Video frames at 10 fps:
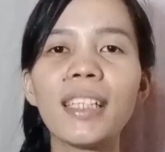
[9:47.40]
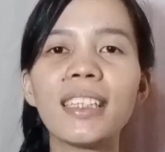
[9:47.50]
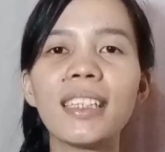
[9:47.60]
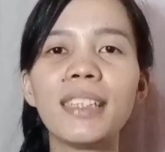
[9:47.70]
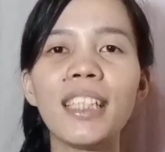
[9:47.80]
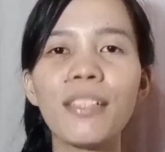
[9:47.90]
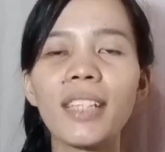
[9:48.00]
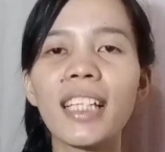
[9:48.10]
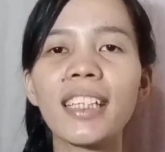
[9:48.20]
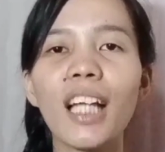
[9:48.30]
Do something
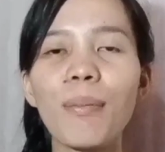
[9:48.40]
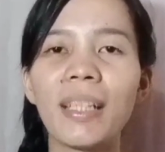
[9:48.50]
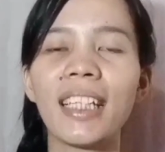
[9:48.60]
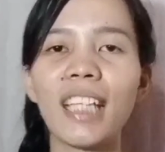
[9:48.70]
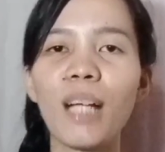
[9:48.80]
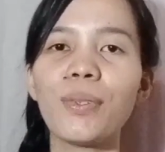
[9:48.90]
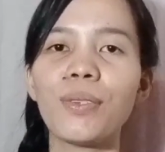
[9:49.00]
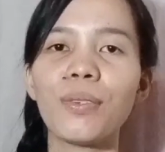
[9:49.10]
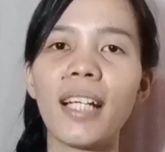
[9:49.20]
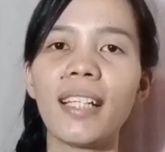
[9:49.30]
significant na kapag
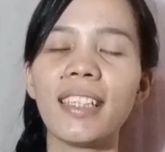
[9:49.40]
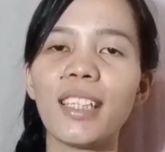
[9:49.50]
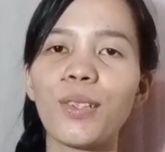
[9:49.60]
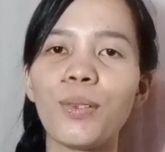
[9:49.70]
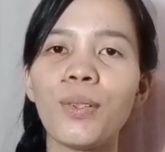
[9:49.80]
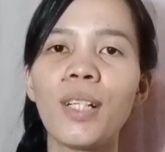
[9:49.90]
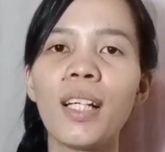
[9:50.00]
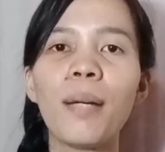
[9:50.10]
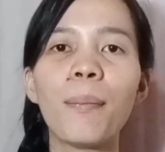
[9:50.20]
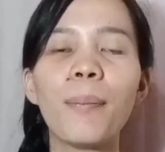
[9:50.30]
natapos ng quarantine na
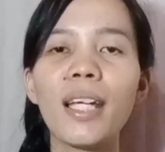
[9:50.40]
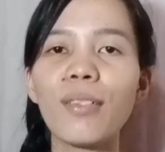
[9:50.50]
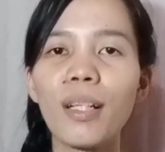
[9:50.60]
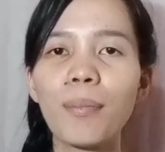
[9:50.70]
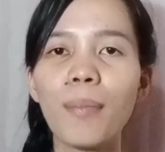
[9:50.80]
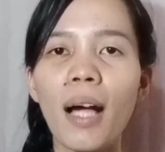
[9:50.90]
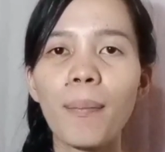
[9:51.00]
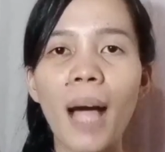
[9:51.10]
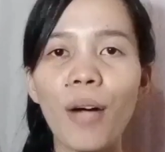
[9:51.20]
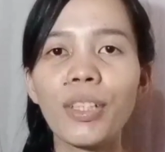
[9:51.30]
to, meron
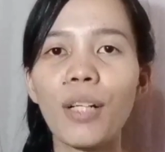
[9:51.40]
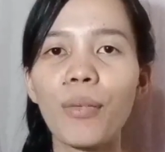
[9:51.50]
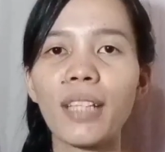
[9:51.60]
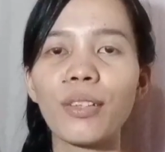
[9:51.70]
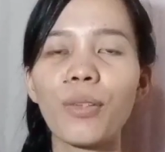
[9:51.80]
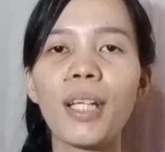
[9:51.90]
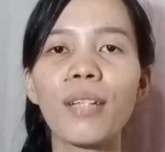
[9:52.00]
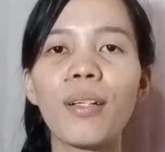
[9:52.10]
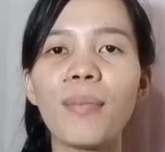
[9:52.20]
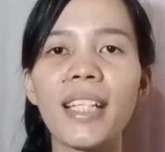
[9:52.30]
kang baon na
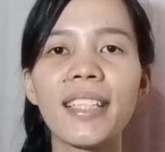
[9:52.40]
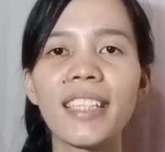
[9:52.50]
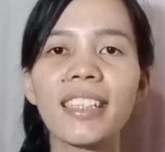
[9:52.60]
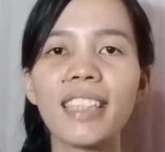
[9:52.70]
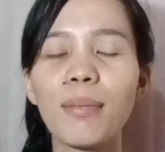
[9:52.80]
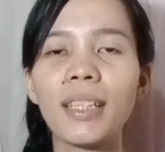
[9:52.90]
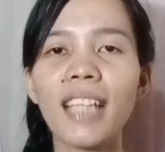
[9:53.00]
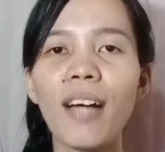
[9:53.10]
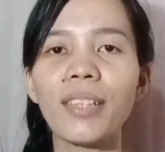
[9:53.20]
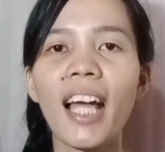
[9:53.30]
kwento, meron kang
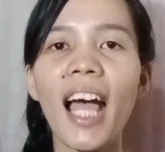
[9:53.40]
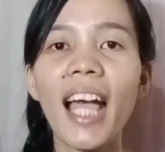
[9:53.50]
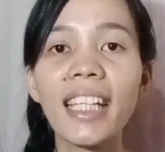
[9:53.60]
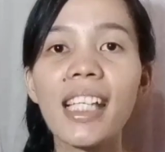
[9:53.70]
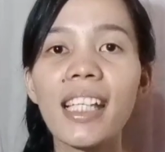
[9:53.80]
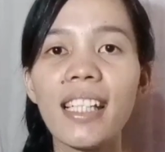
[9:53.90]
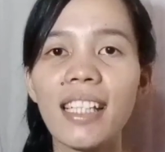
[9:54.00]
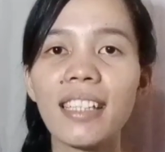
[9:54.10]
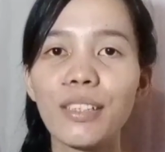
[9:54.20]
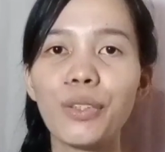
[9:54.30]
ma-share sa ibang tao na
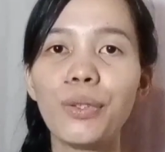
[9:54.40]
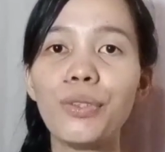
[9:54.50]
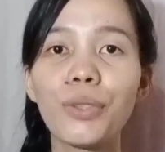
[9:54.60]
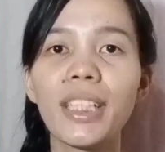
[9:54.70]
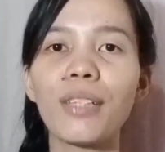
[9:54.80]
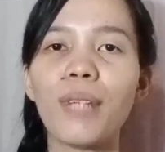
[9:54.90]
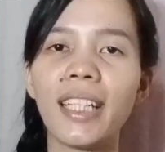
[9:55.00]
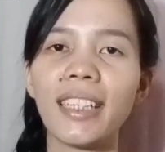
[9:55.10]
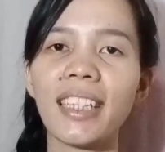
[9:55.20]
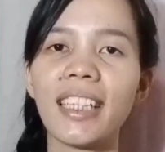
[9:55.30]
I did this
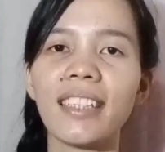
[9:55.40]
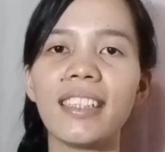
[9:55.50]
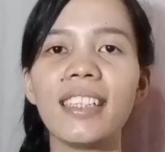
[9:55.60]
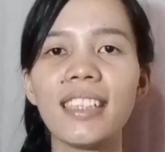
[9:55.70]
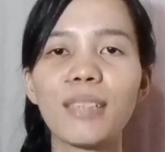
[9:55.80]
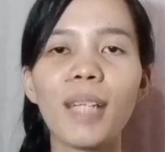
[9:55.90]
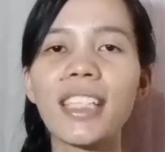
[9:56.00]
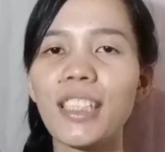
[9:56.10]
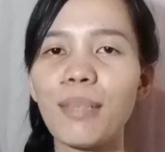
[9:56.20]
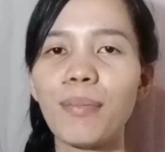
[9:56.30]
during quarantine.
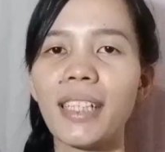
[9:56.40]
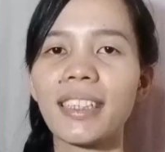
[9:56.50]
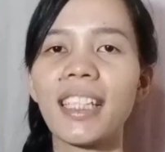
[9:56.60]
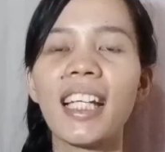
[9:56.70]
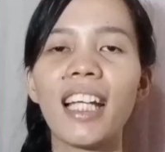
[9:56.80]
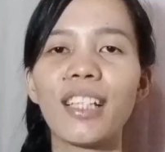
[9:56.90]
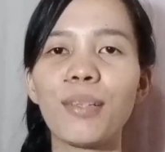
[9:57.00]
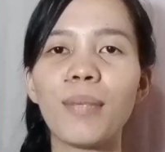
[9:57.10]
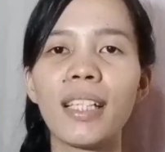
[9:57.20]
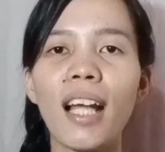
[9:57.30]
This is my
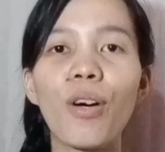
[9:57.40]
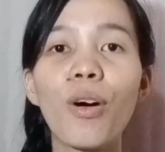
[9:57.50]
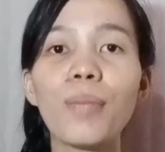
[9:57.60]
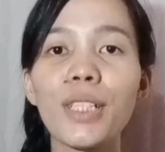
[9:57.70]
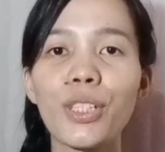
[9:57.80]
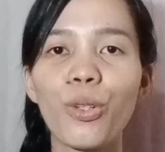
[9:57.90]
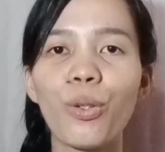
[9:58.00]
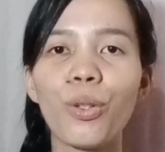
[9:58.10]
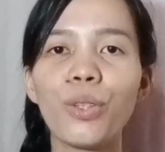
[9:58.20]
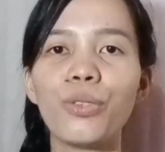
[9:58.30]
achievements. Ito yung mga
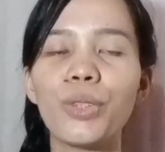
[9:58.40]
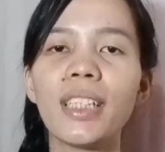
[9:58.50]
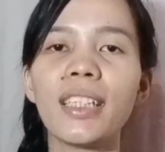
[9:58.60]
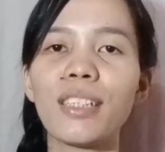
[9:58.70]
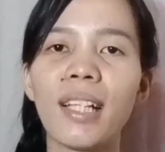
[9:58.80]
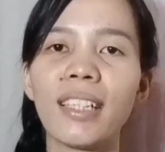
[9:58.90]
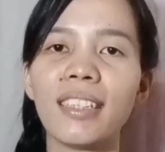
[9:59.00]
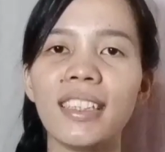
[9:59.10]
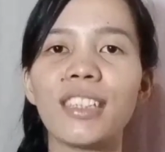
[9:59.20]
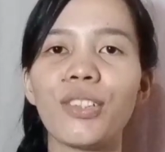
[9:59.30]
na-accomplish ko
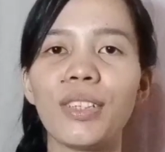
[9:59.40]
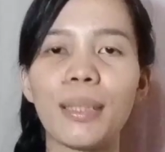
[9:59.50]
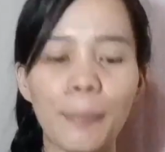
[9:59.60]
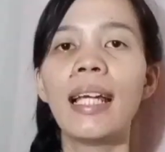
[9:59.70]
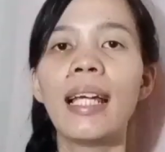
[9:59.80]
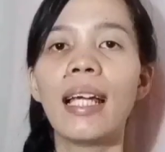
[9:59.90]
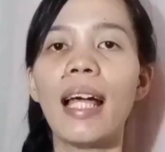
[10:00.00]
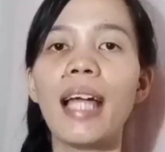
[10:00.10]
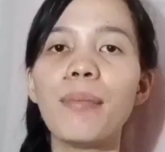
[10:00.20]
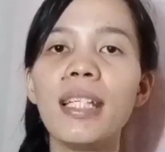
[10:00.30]
during this quarantine season.
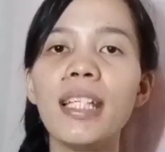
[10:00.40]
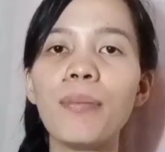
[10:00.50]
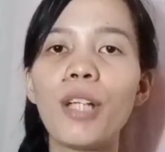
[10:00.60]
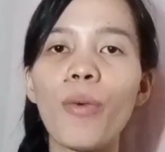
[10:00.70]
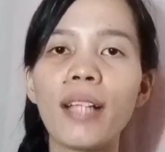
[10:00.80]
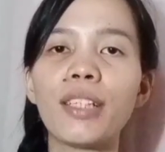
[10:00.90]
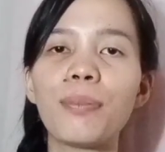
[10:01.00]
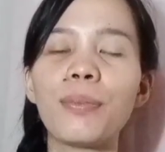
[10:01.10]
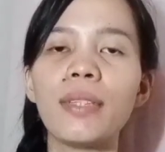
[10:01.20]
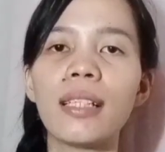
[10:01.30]
I
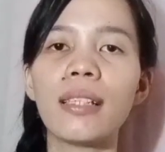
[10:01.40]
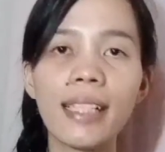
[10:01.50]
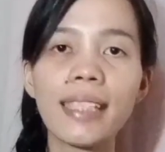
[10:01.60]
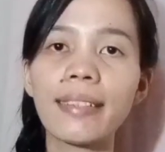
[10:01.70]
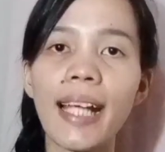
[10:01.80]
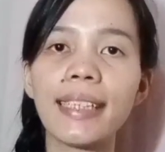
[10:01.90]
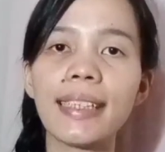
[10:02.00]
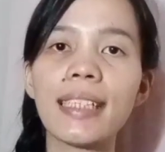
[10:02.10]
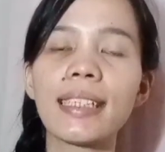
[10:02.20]
believe, ka-wonderful, that this